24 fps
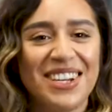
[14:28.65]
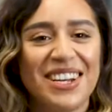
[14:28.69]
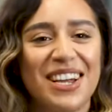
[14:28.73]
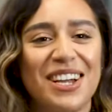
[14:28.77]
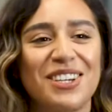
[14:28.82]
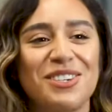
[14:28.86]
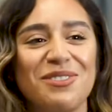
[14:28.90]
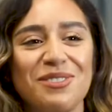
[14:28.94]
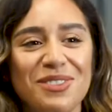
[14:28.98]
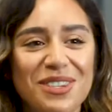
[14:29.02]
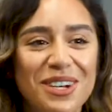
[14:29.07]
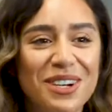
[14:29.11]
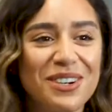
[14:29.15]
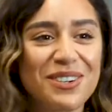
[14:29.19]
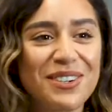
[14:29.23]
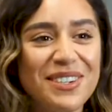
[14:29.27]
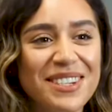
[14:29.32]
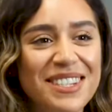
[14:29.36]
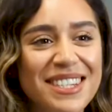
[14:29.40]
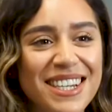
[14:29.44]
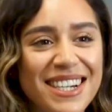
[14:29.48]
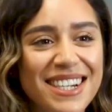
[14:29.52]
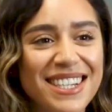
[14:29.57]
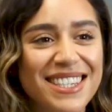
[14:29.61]
And she was like all
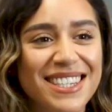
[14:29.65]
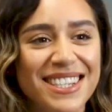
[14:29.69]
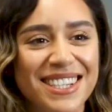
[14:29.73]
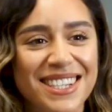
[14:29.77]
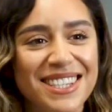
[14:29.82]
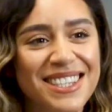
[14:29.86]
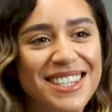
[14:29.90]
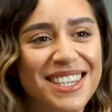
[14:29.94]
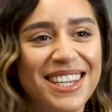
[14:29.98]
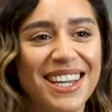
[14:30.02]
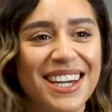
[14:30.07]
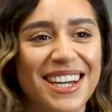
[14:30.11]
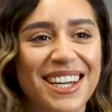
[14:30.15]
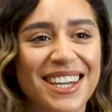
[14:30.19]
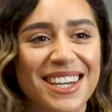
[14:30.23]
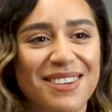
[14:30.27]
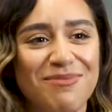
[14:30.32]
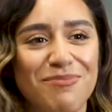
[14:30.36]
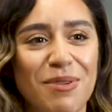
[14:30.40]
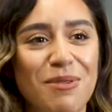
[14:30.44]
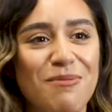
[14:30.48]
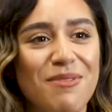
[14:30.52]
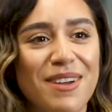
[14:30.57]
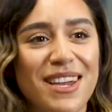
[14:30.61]
excited to like
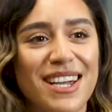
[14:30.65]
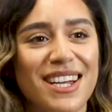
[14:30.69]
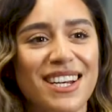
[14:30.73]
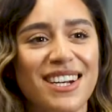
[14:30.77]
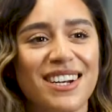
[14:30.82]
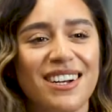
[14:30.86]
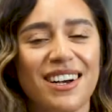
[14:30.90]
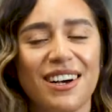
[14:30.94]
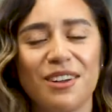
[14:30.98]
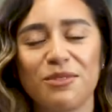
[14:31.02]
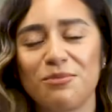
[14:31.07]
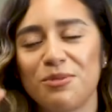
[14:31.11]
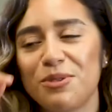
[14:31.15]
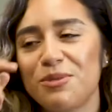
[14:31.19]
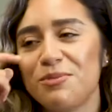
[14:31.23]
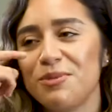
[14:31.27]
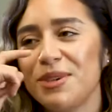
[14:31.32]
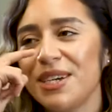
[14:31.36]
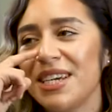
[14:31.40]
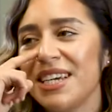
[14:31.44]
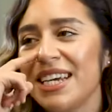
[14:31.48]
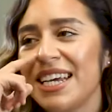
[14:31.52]
be making an album.